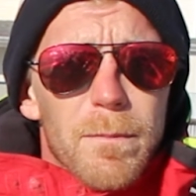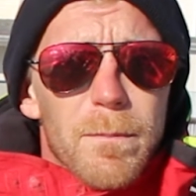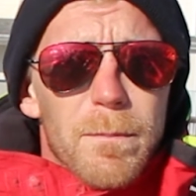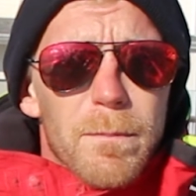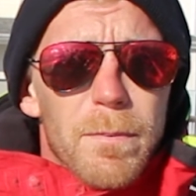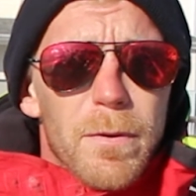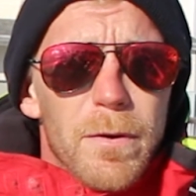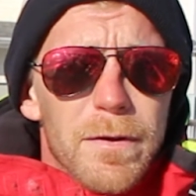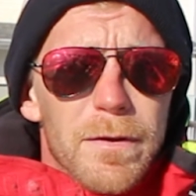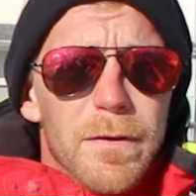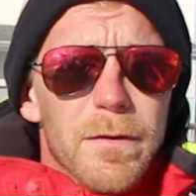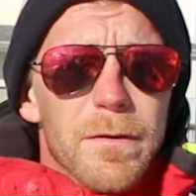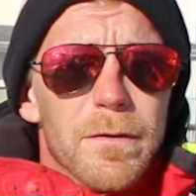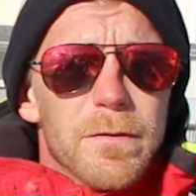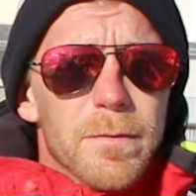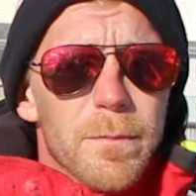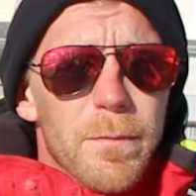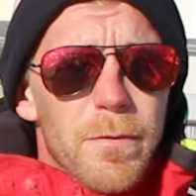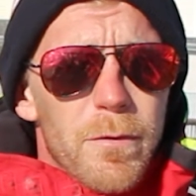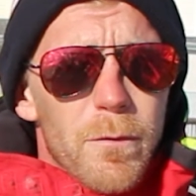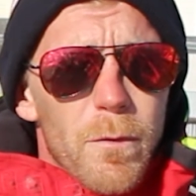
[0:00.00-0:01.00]
putting
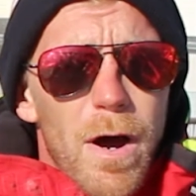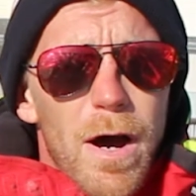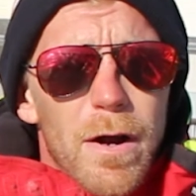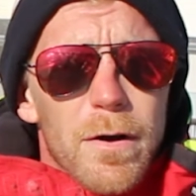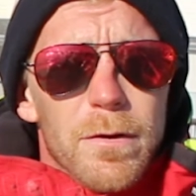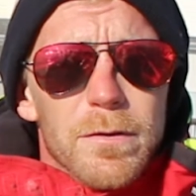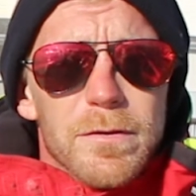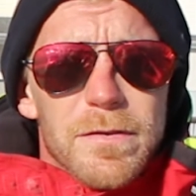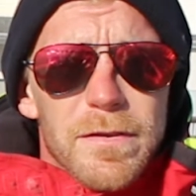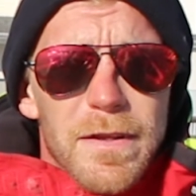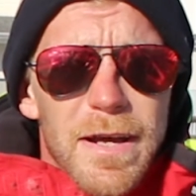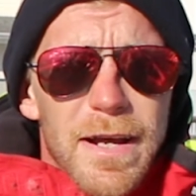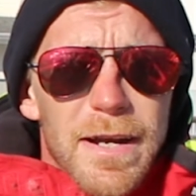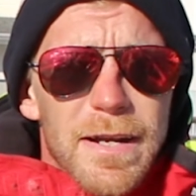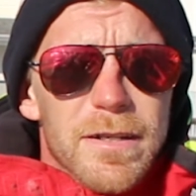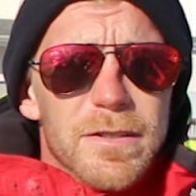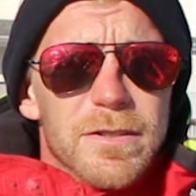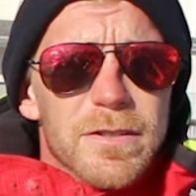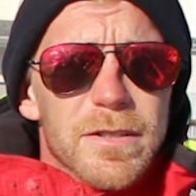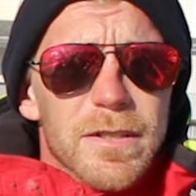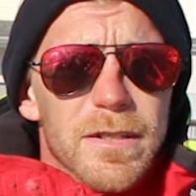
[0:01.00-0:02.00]
some throttle to that
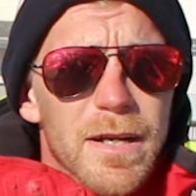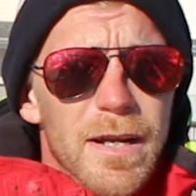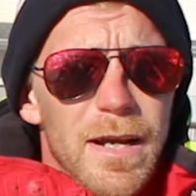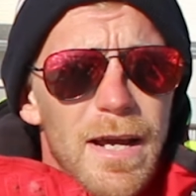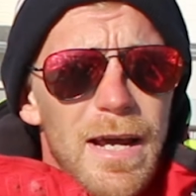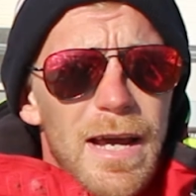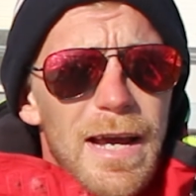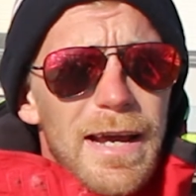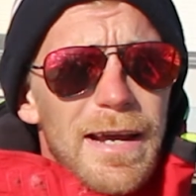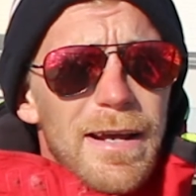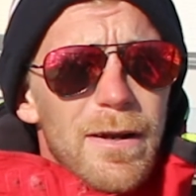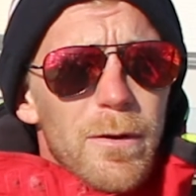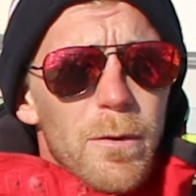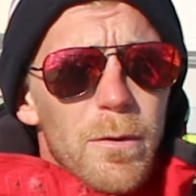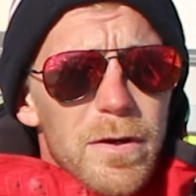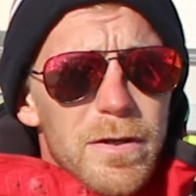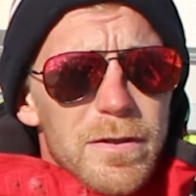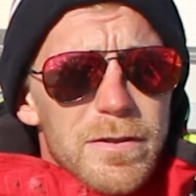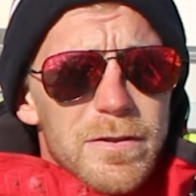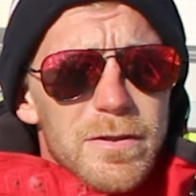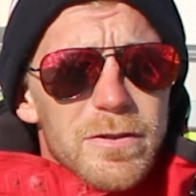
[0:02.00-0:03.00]
engine in
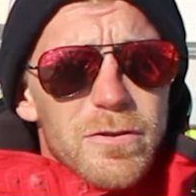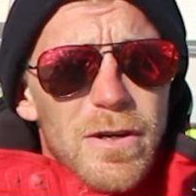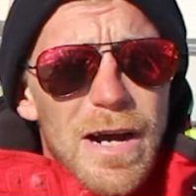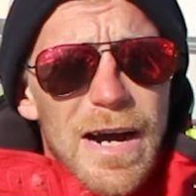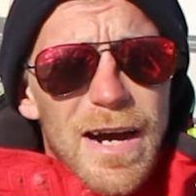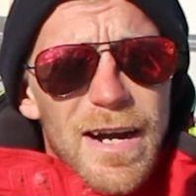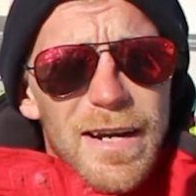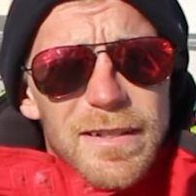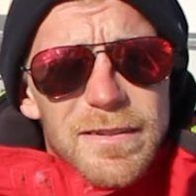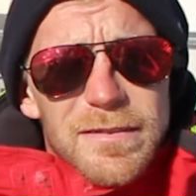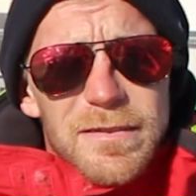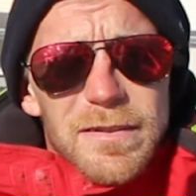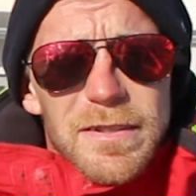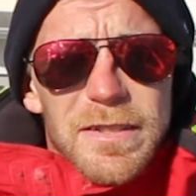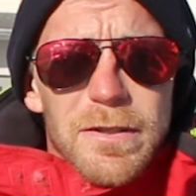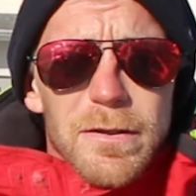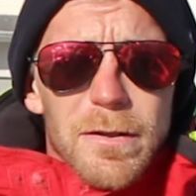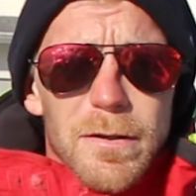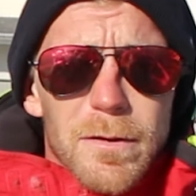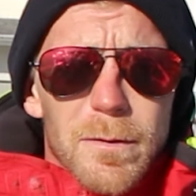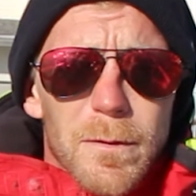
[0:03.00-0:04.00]
order to try and
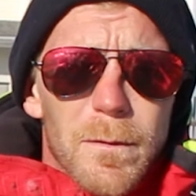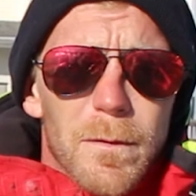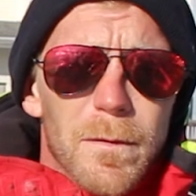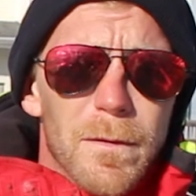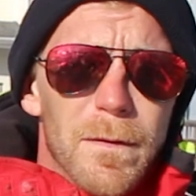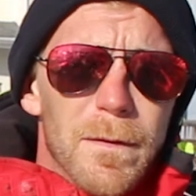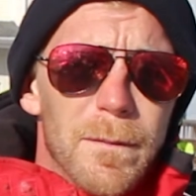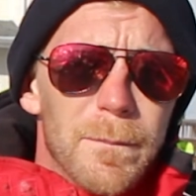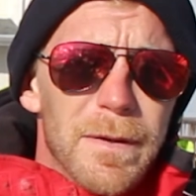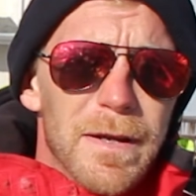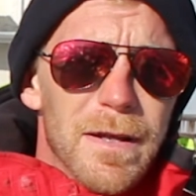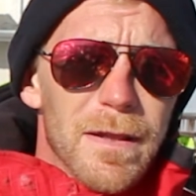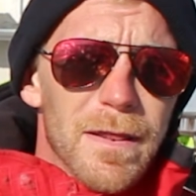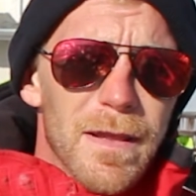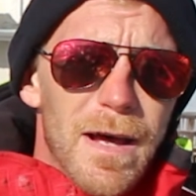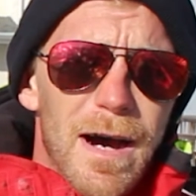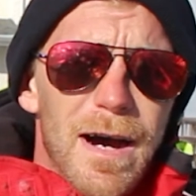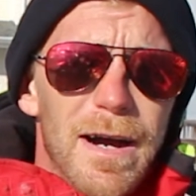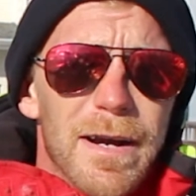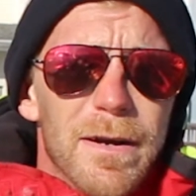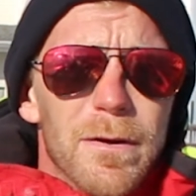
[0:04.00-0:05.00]
secure me a
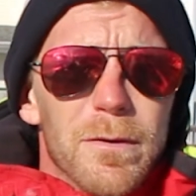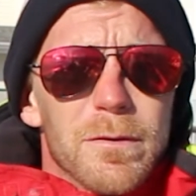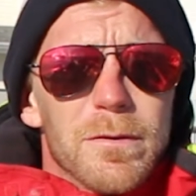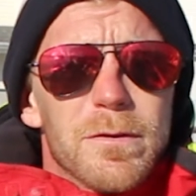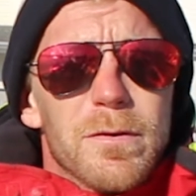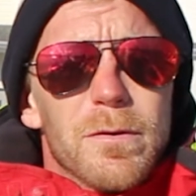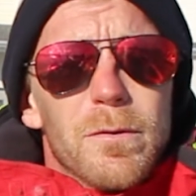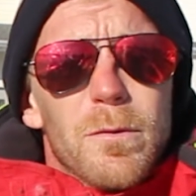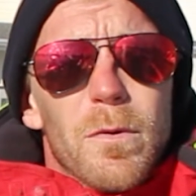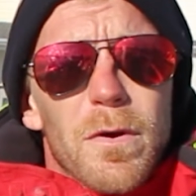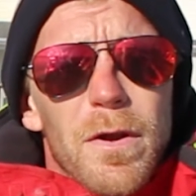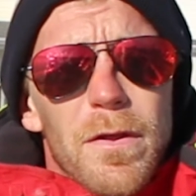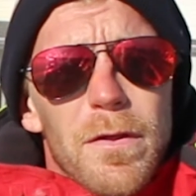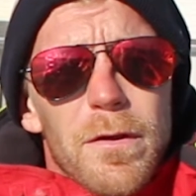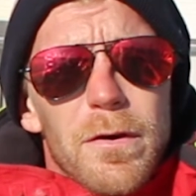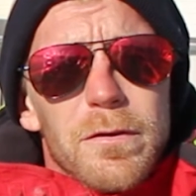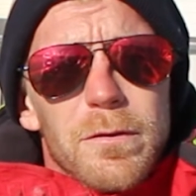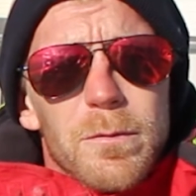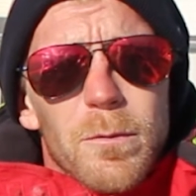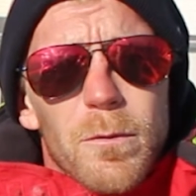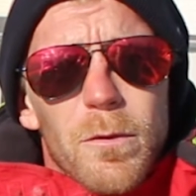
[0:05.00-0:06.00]
line onto one of
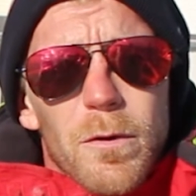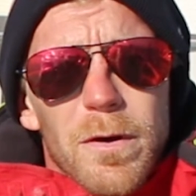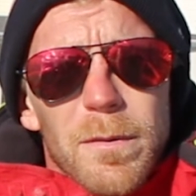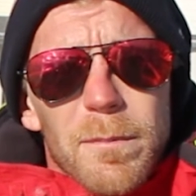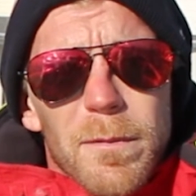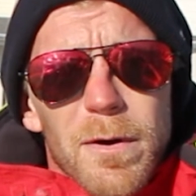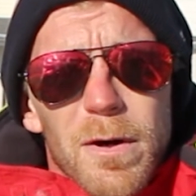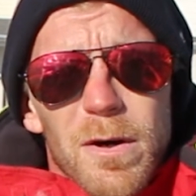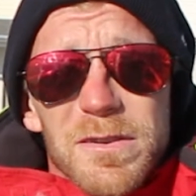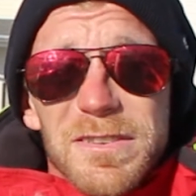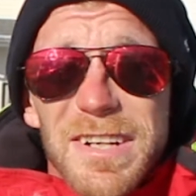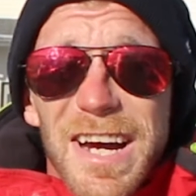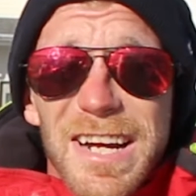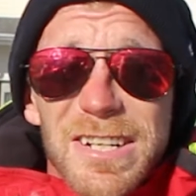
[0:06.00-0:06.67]
those mooring balls.